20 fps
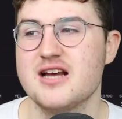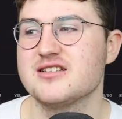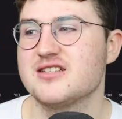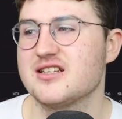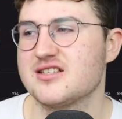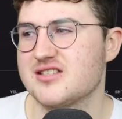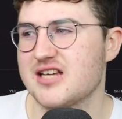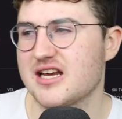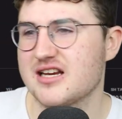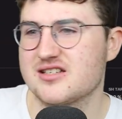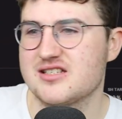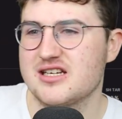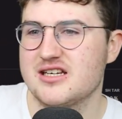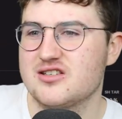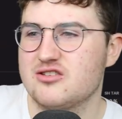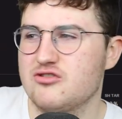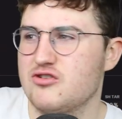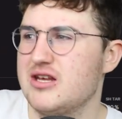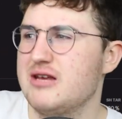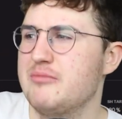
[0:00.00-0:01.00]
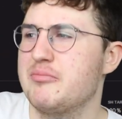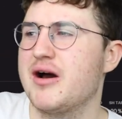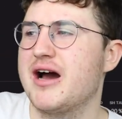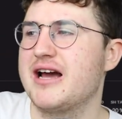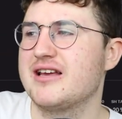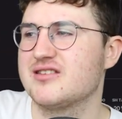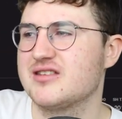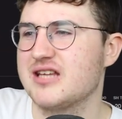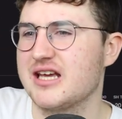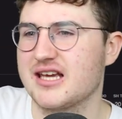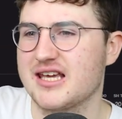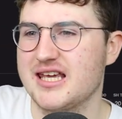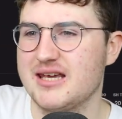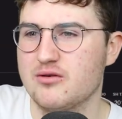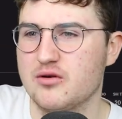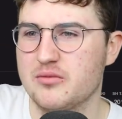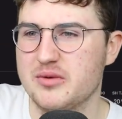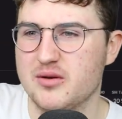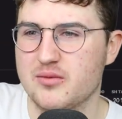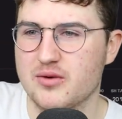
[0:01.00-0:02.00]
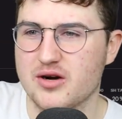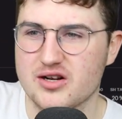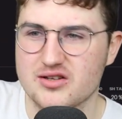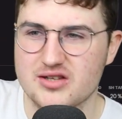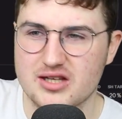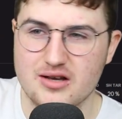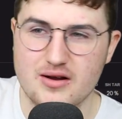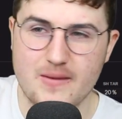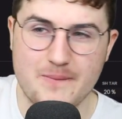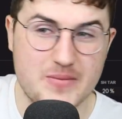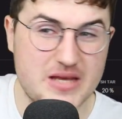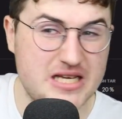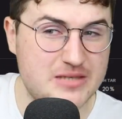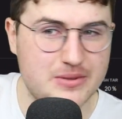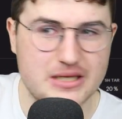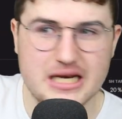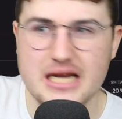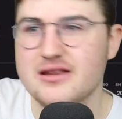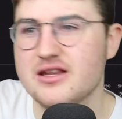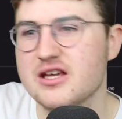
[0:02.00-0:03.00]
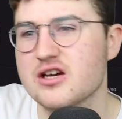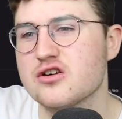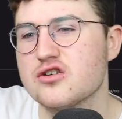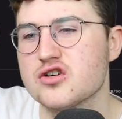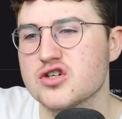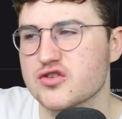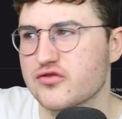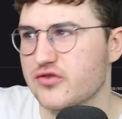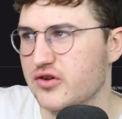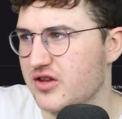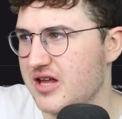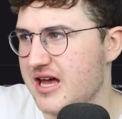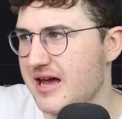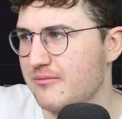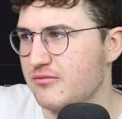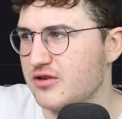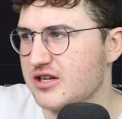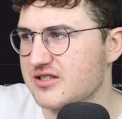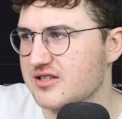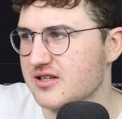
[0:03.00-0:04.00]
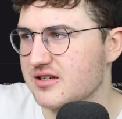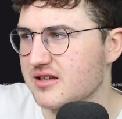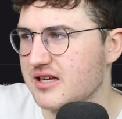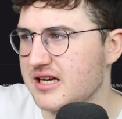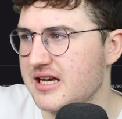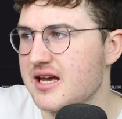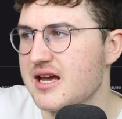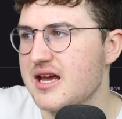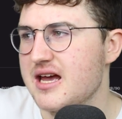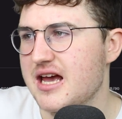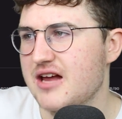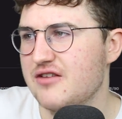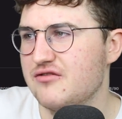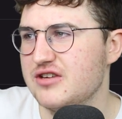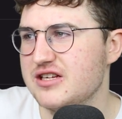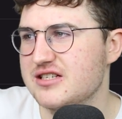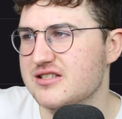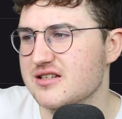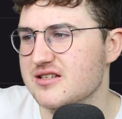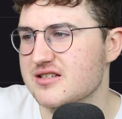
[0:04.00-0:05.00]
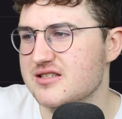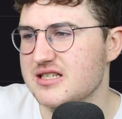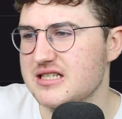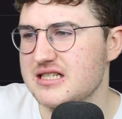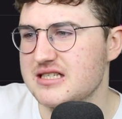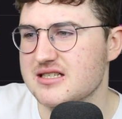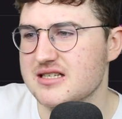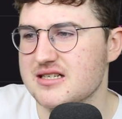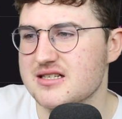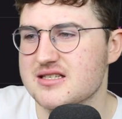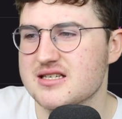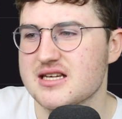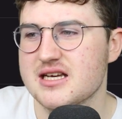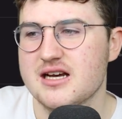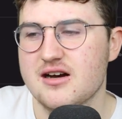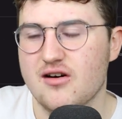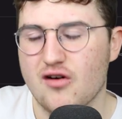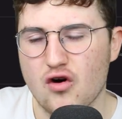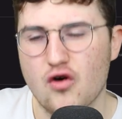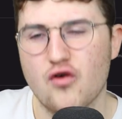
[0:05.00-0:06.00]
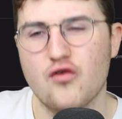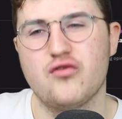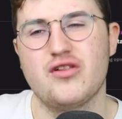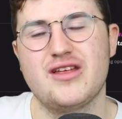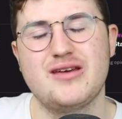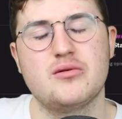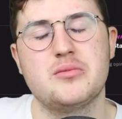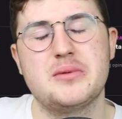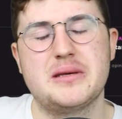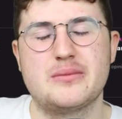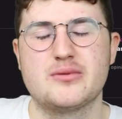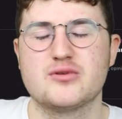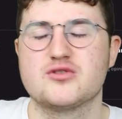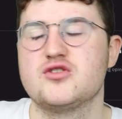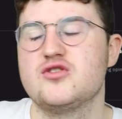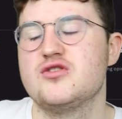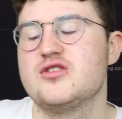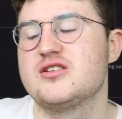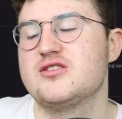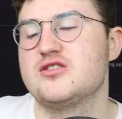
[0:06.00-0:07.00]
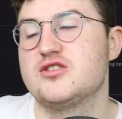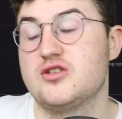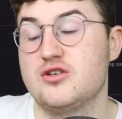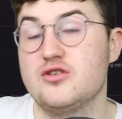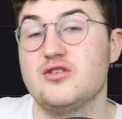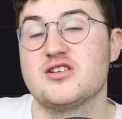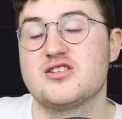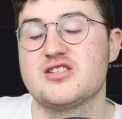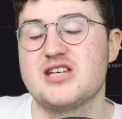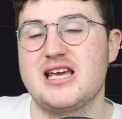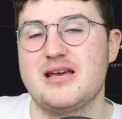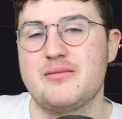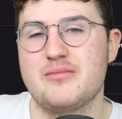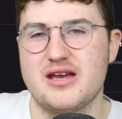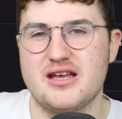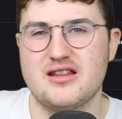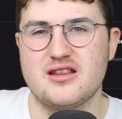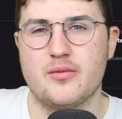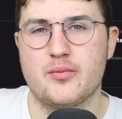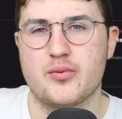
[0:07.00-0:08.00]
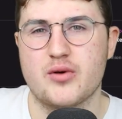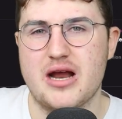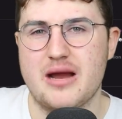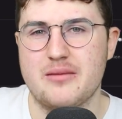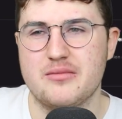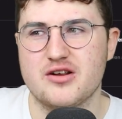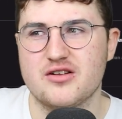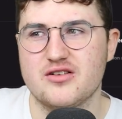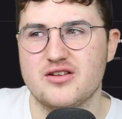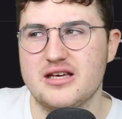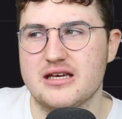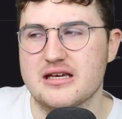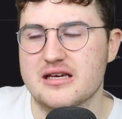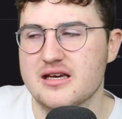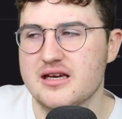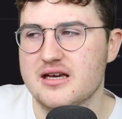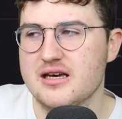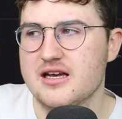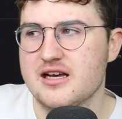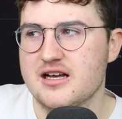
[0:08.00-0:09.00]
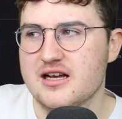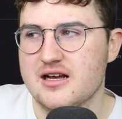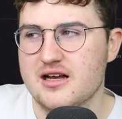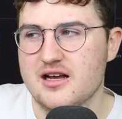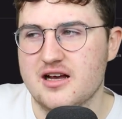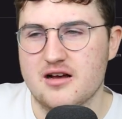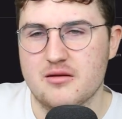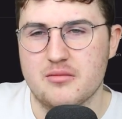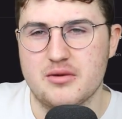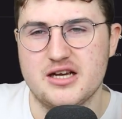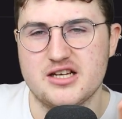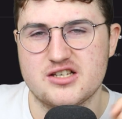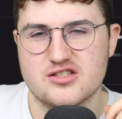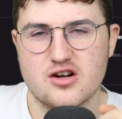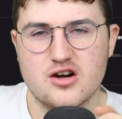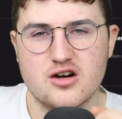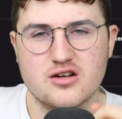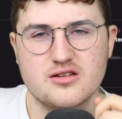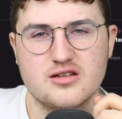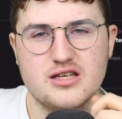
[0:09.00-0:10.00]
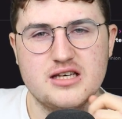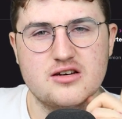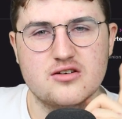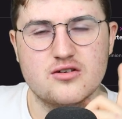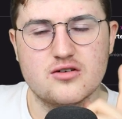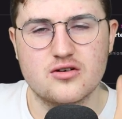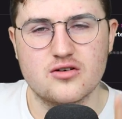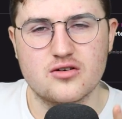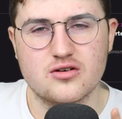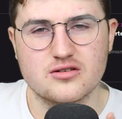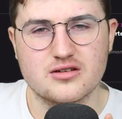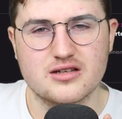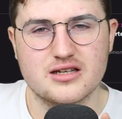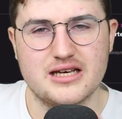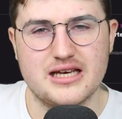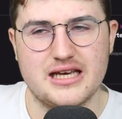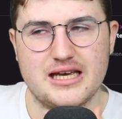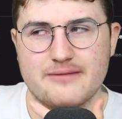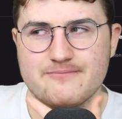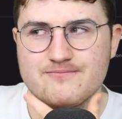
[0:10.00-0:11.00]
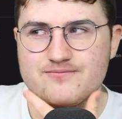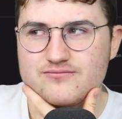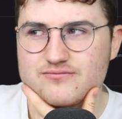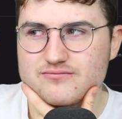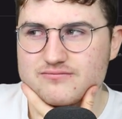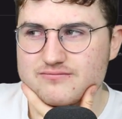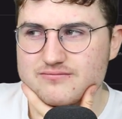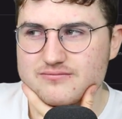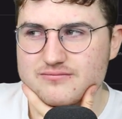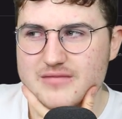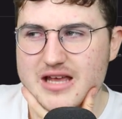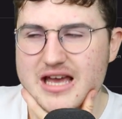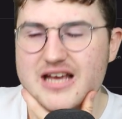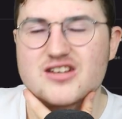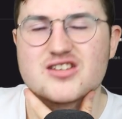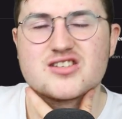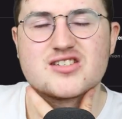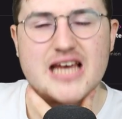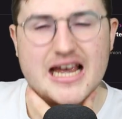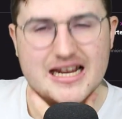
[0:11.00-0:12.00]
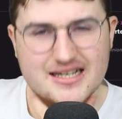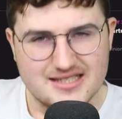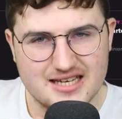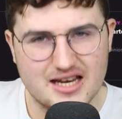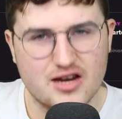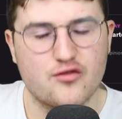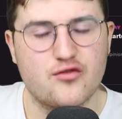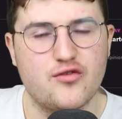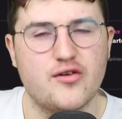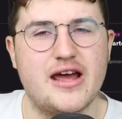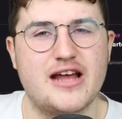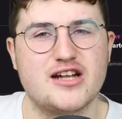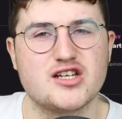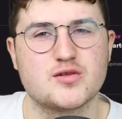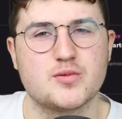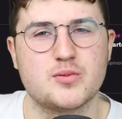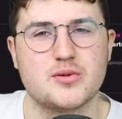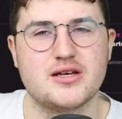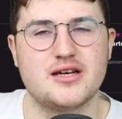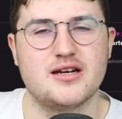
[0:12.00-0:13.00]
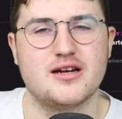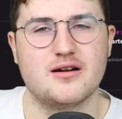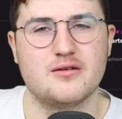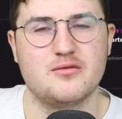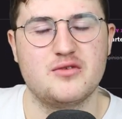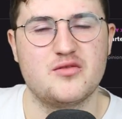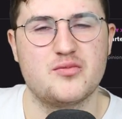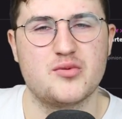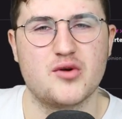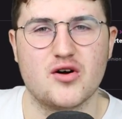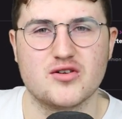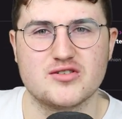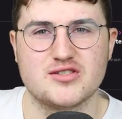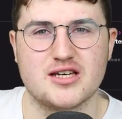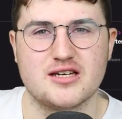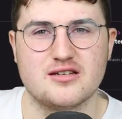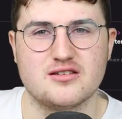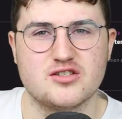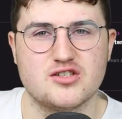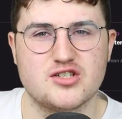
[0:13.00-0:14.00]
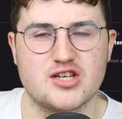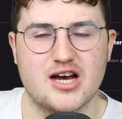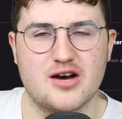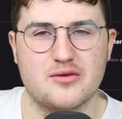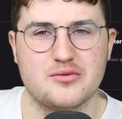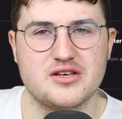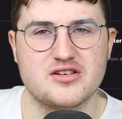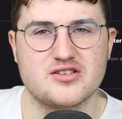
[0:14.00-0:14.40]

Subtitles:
to 63, but I think he will be worth it. He's been in the goals for them recently, in recent seasons. Hopefully we'll be able to do the same in the Premier League. But he's not the only exciting French player we've brought in, shall we